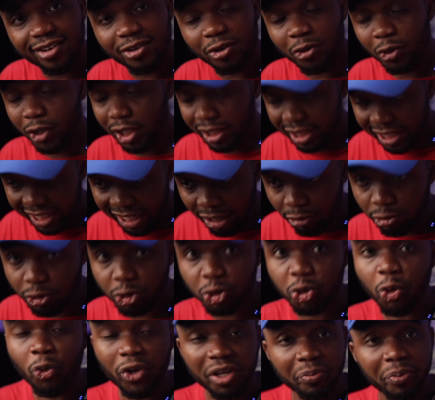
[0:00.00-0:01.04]
Okay, they now
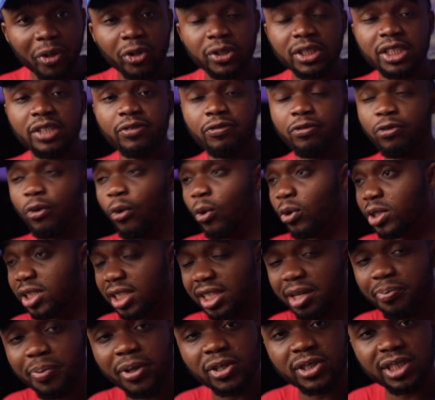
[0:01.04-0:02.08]
joke about divorce,
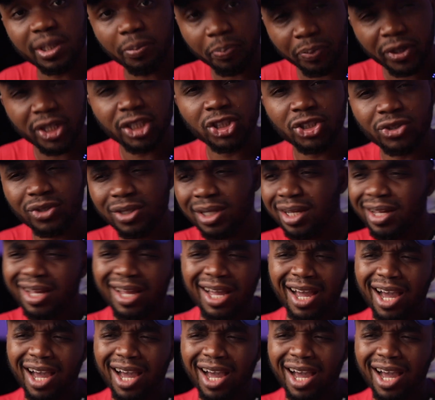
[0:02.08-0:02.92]
about separation.